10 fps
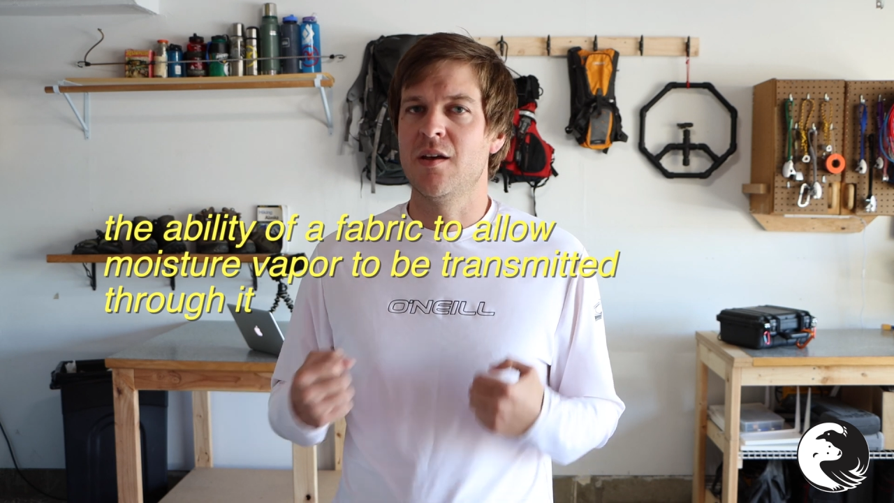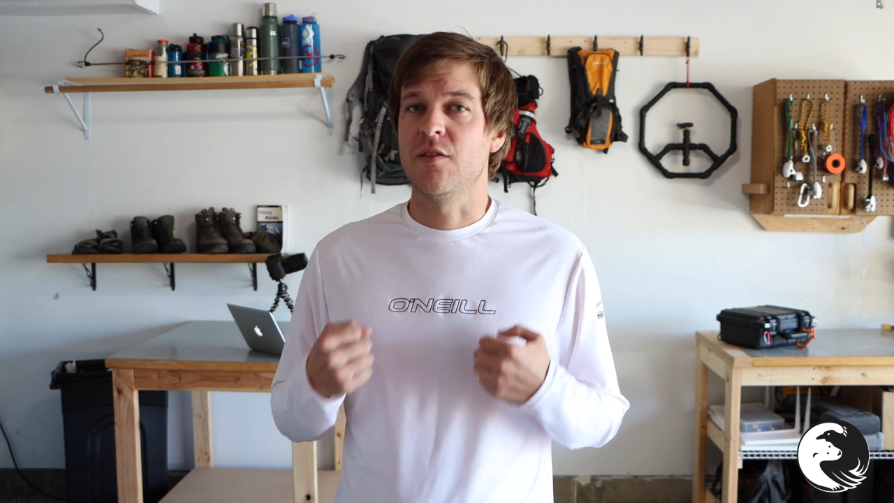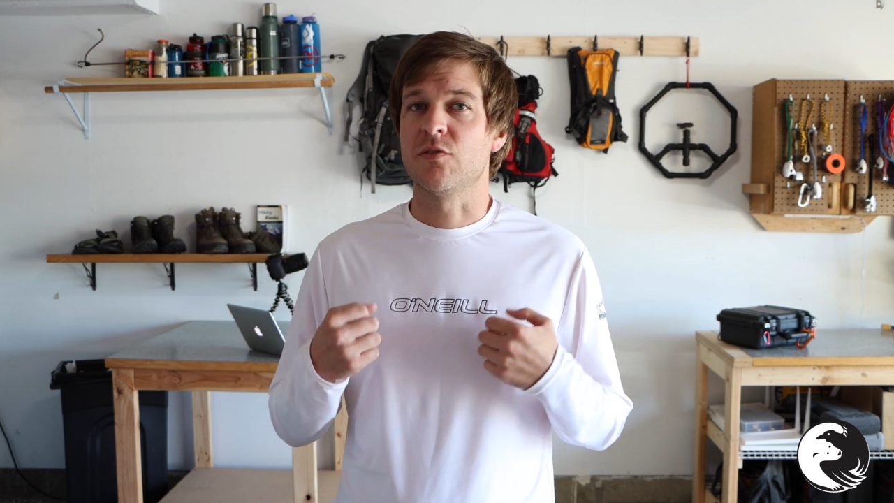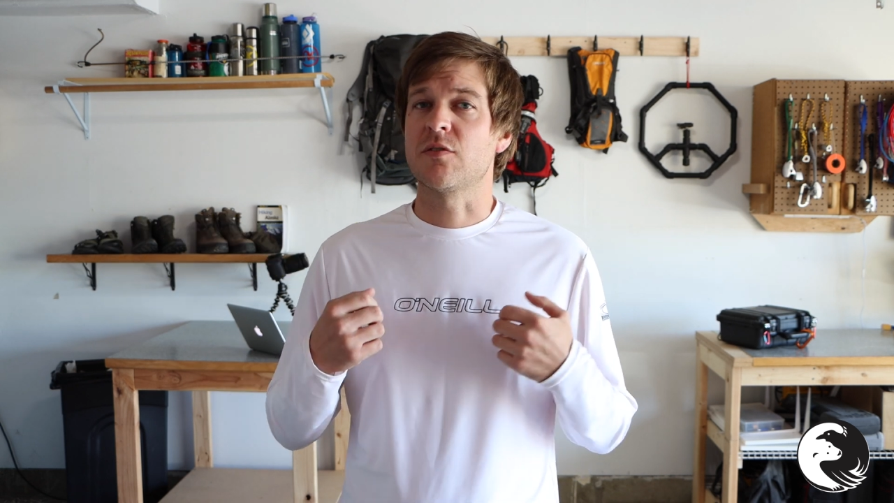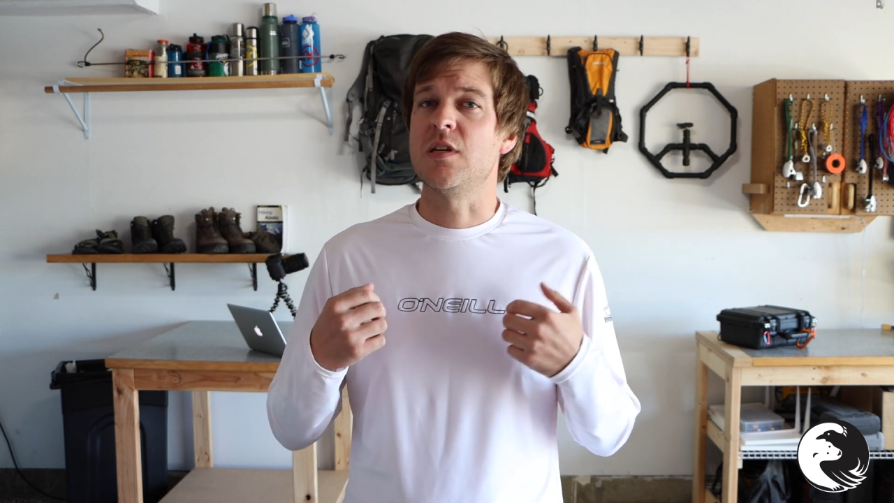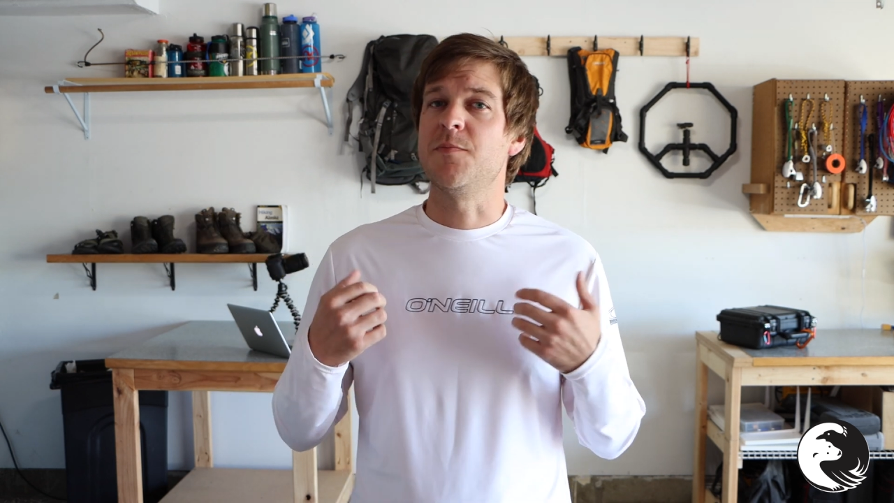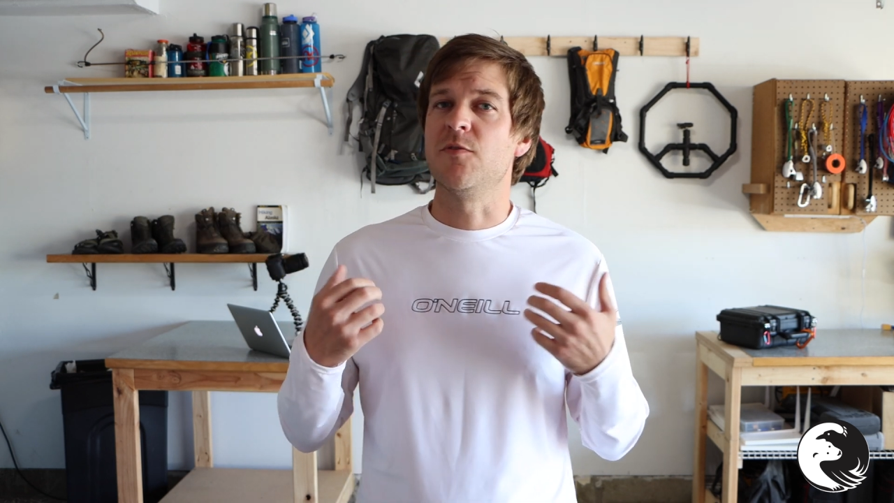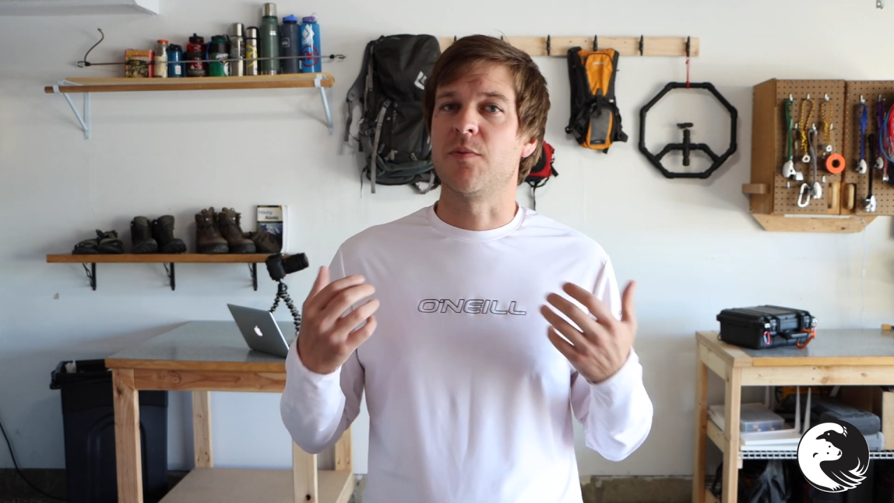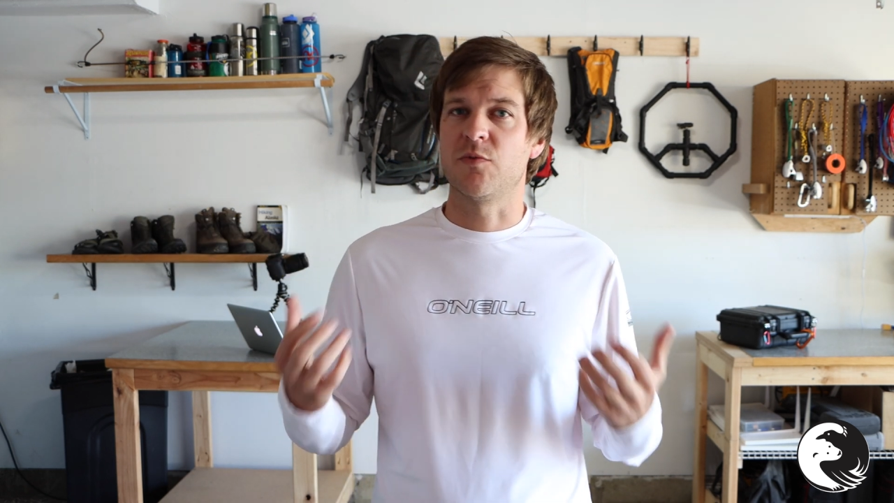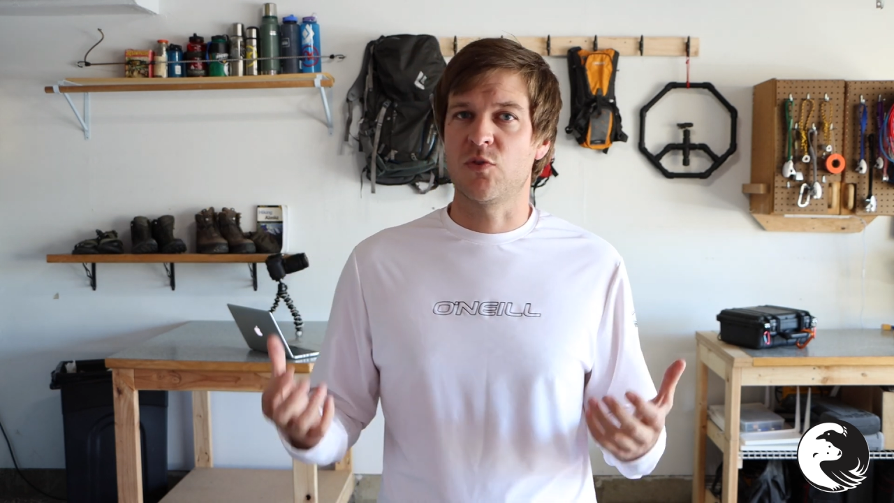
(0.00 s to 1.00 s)
This will keep you
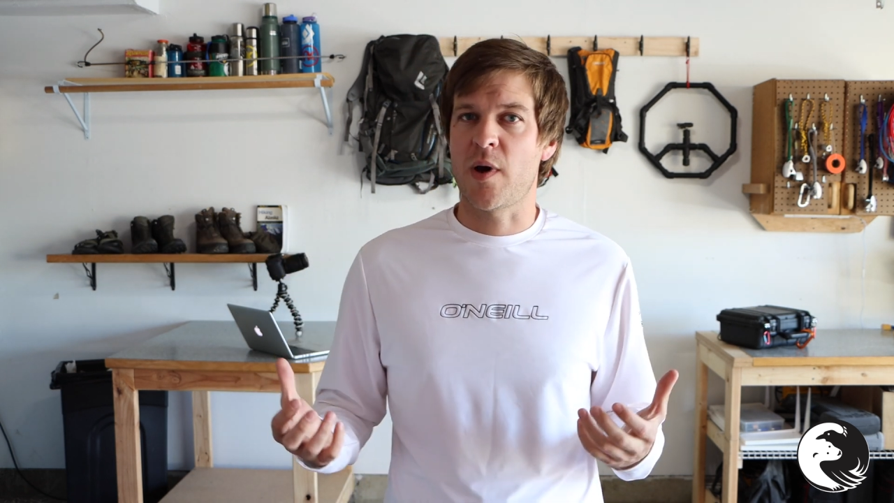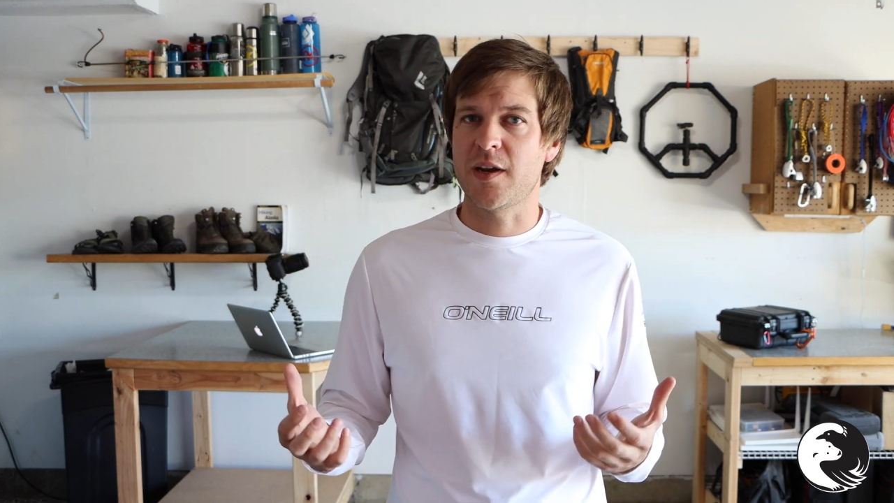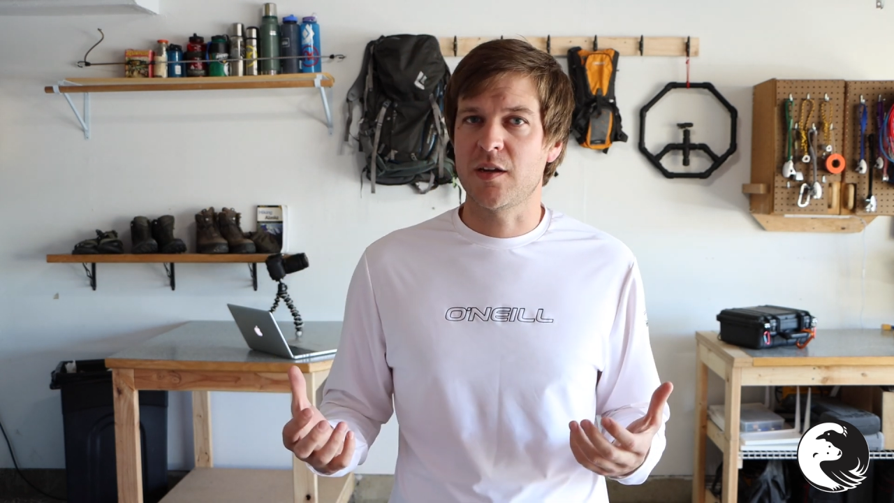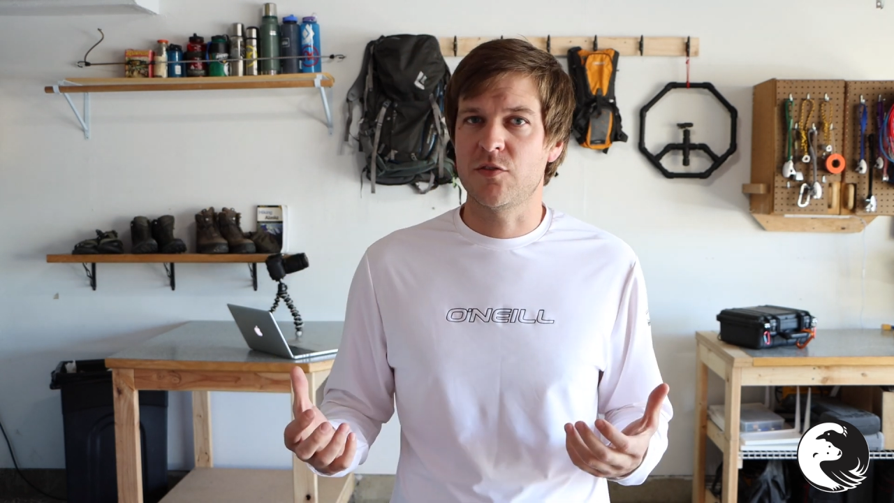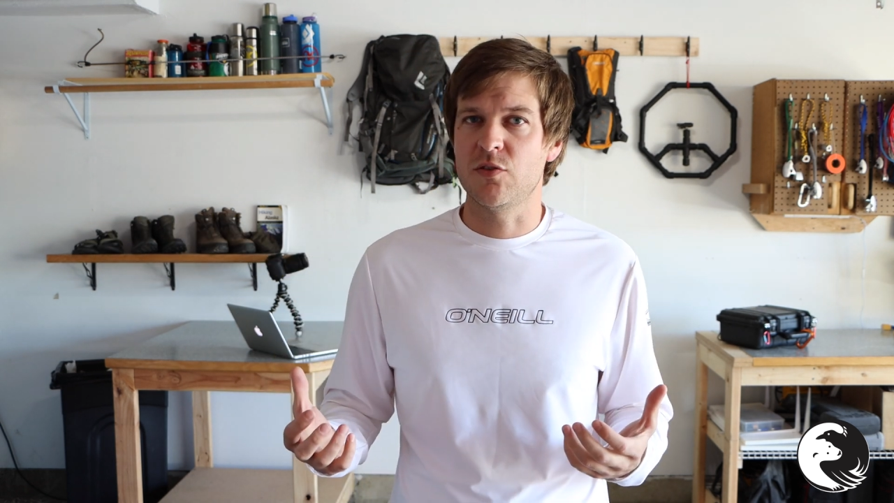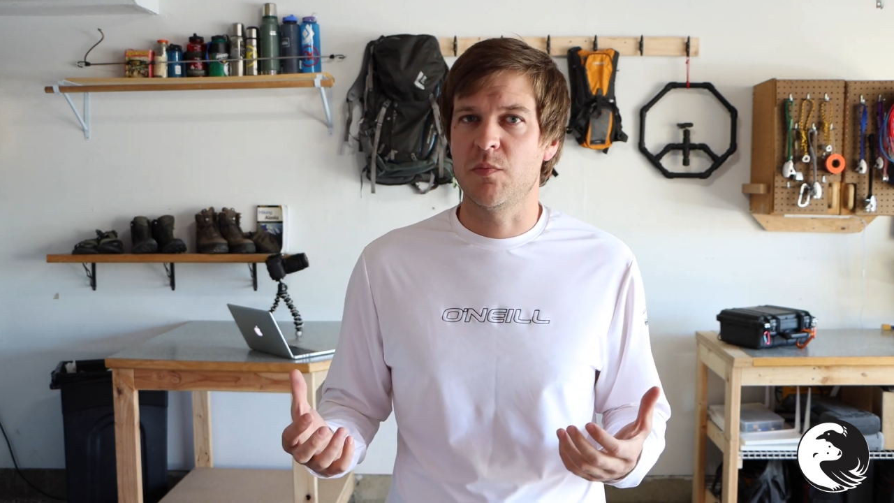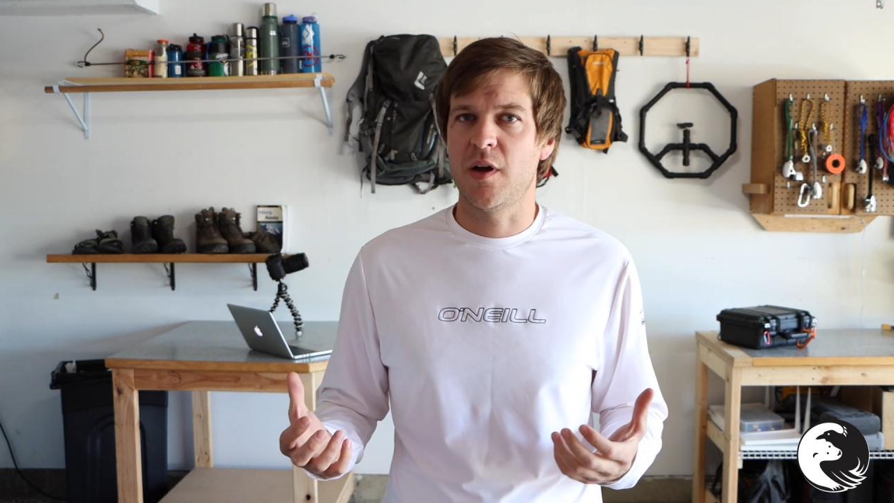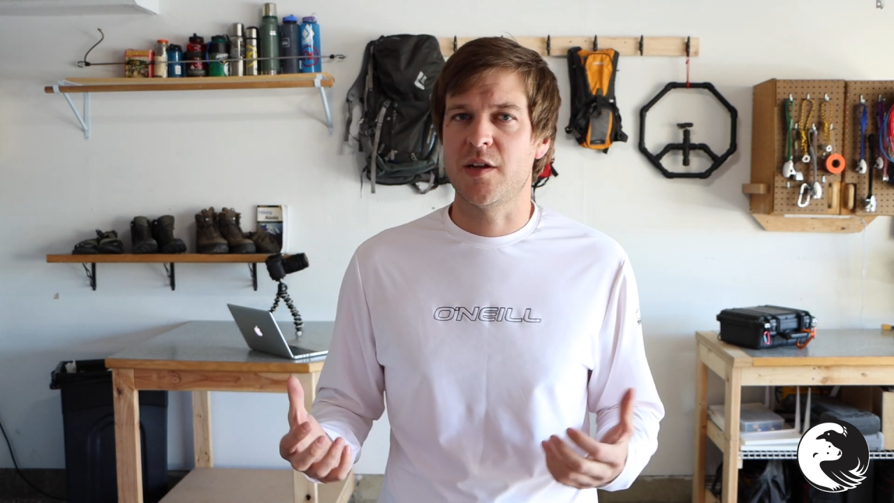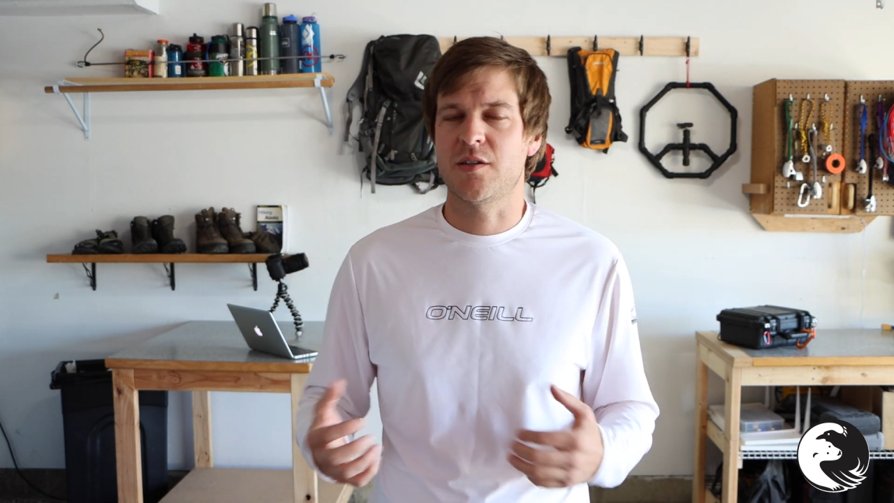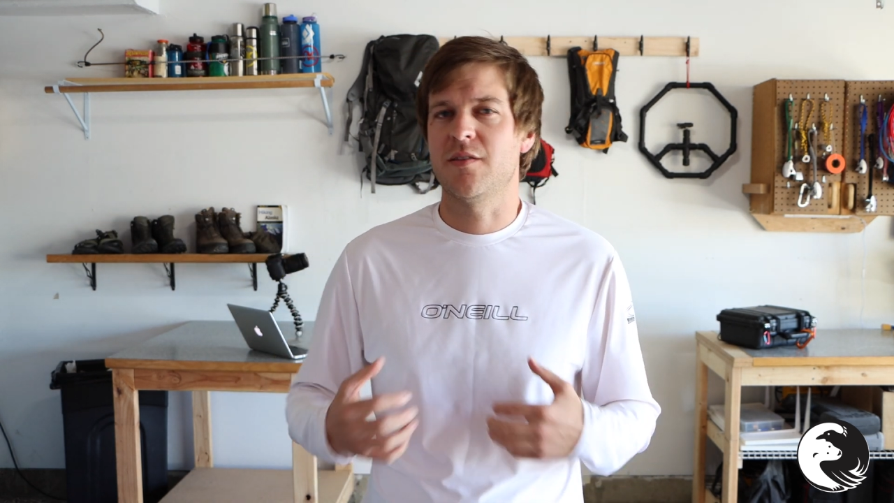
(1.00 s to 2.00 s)
from sweating too much,